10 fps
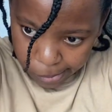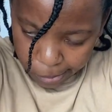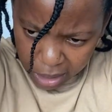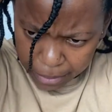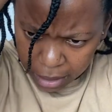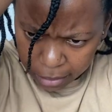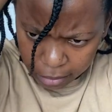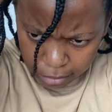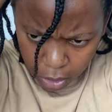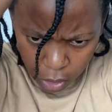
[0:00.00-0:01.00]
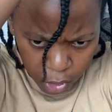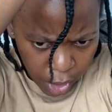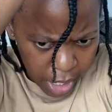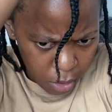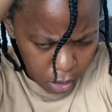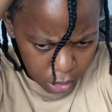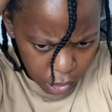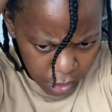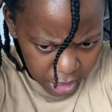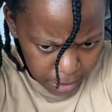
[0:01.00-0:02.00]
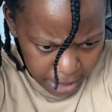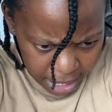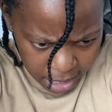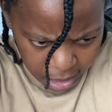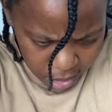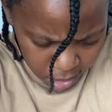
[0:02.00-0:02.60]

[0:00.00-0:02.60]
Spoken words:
maybe blow drying or stretching my hair